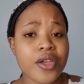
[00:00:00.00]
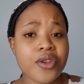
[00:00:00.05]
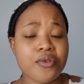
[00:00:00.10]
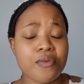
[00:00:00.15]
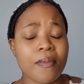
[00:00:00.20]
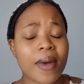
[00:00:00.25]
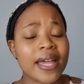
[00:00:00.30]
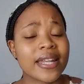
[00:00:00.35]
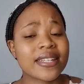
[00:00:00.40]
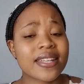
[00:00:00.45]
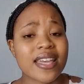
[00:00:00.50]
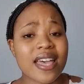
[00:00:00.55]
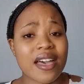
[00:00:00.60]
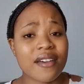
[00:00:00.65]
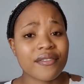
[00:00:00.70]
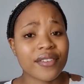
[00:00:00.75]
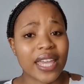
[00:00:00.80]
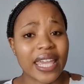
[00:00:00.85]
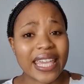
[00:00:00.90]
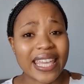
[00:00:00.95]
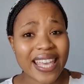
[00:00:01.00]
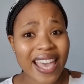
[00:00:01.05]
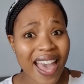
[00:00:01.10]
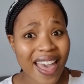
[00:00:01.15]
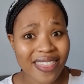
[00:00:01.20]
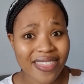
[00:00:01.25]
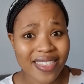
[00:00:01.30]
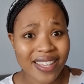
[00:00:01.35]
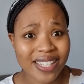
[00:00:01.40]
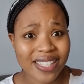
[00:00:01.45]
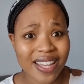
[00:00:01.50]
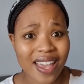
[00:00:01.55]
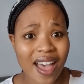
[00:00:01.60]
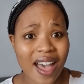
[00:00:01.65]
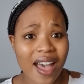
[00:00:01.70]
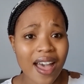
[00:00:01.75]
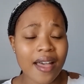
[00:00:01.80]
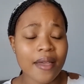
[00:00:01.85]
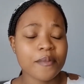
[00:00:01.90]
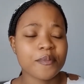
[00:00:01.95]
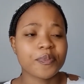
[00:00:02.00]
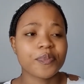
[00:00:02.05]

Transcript: You might have a catheter